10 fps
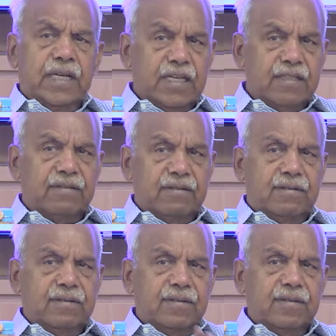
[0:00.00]
in his
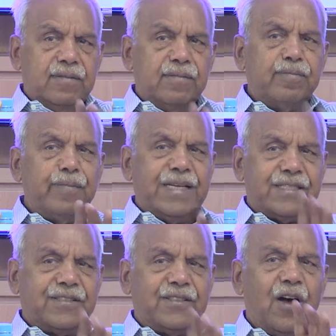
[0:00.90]

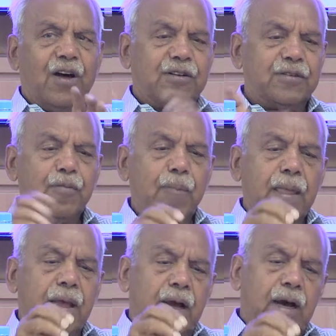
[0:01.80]
best thought,
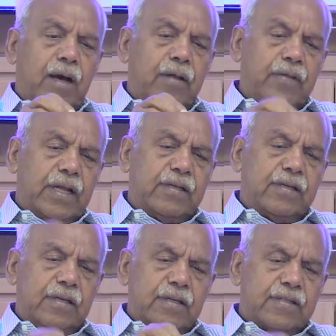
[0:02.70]
that
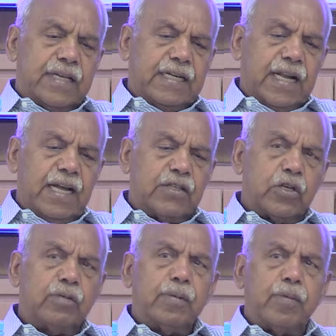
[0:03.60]
satellite
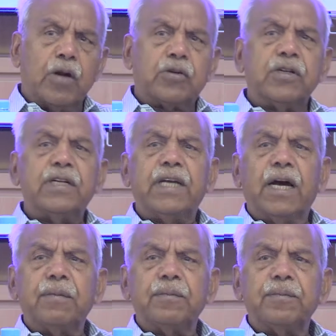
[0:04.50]
should be brought to India,